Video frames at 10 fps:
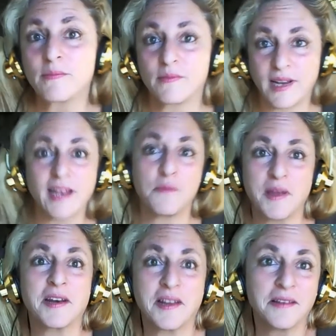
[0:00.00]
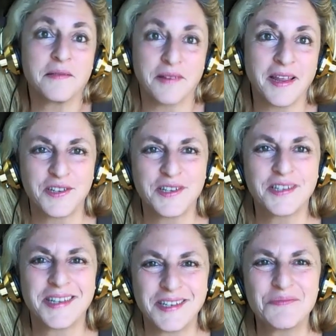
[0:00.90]
taking medications
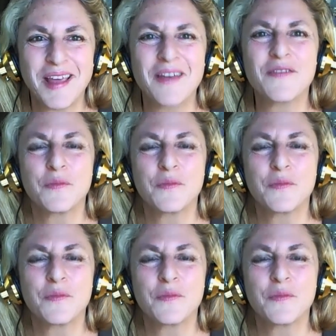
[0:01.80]
is a behavior,